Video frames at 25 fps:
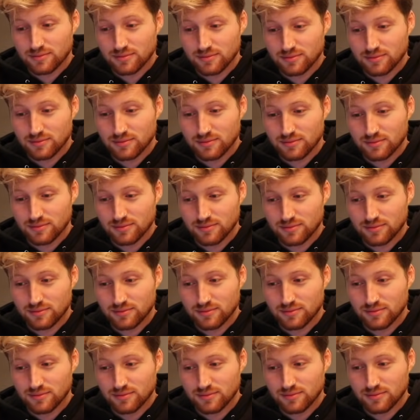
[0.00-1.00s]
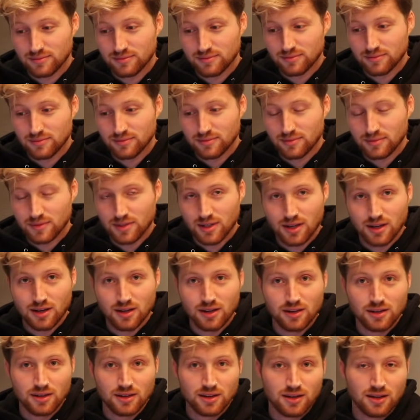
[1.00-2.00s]

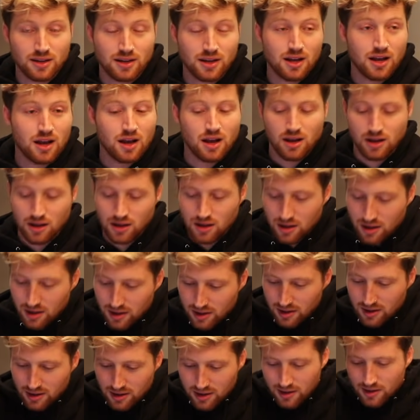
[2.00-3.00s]
(not speaking)